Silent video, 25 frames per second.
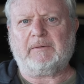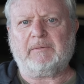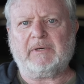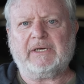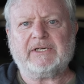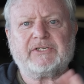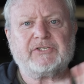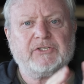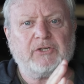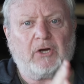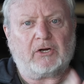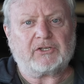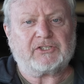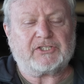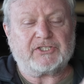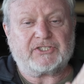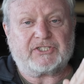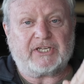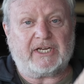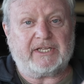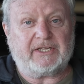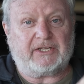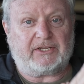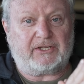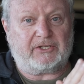It's not to
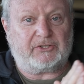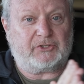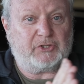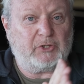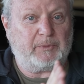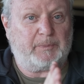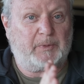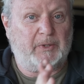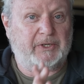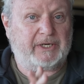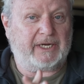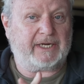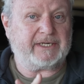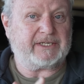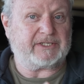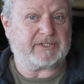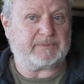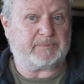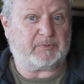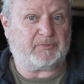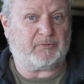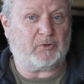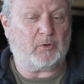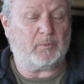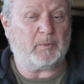say that the 2.8 doesn't
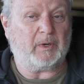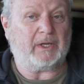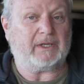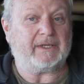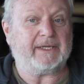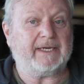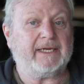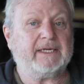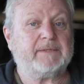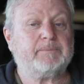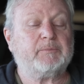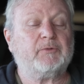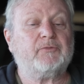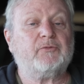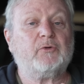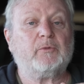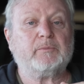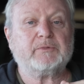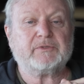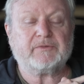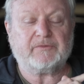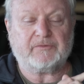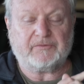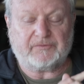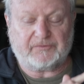perform well. It
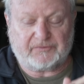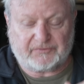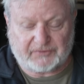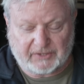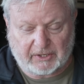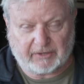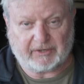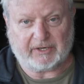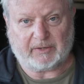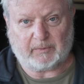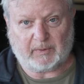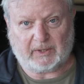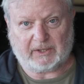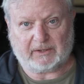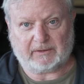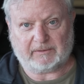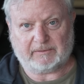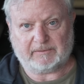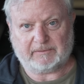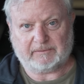performs very well.